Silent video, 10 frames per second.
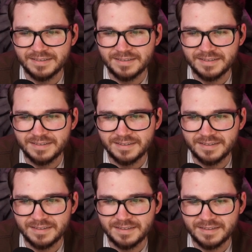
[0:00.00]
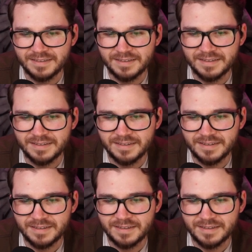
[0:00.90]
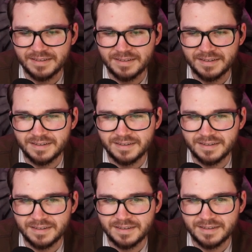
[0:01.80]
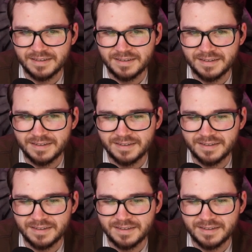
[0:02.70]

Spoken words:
Nothing is said.